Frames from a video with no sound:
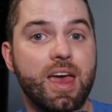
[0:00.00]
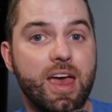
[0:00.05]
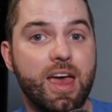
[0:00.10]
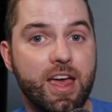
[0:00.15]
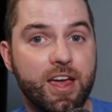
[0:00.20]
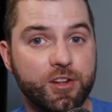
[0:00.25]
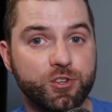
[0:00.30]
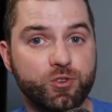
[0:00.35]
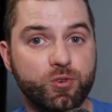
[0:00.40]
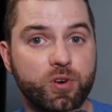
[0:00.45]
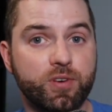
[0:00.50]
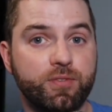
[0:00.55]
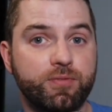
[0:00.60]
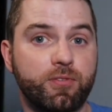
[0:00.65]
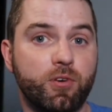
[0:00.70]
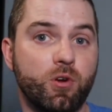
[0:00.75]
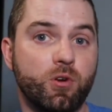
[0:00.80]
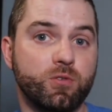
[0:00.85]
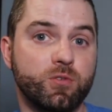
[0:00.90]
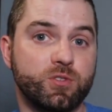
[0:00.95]
Android
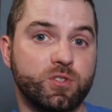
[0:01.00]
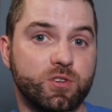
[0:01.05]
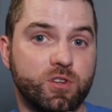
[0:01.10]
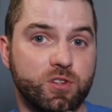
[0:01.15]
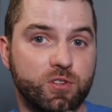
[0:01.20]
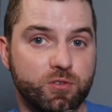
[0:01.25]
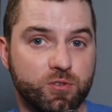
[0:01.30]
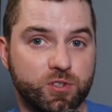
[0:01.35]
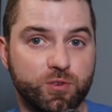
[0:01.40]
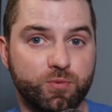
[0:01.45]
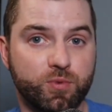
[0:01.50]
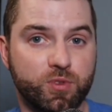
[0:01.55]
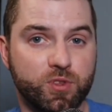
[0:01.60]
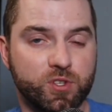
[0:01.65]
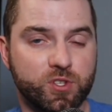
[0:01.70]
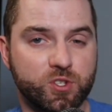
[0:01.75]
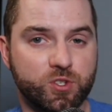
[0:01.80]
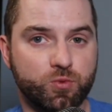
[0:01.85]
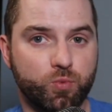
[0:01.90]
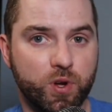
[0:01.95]
phones, you can use it with the
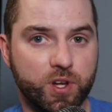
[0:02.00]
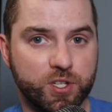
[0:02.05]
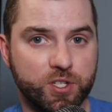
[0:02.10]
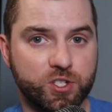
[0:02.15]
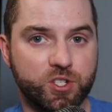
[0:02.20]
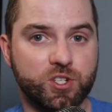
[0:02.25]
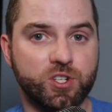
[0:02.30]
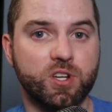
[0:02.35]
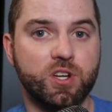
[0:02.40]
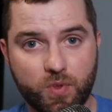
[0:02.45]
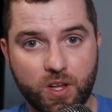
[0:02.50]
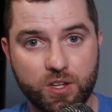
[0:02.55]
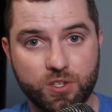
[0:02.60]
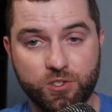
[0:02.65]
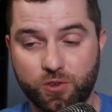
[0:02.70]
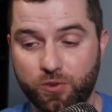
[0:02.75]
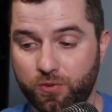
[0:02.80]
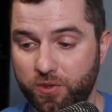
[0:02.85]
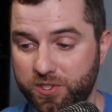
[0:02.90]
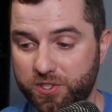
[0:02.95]
Switch.
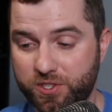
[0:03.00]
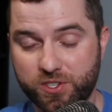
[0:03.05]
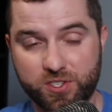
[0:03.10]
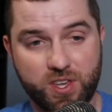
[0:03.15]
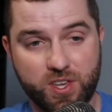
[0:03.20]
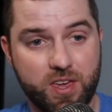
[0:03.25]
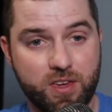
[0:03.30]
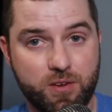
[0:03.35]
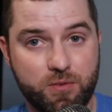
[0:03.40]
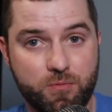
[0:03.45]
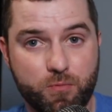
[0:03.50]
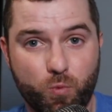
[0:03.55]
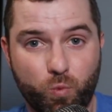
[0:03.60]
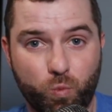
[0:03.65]
So this is a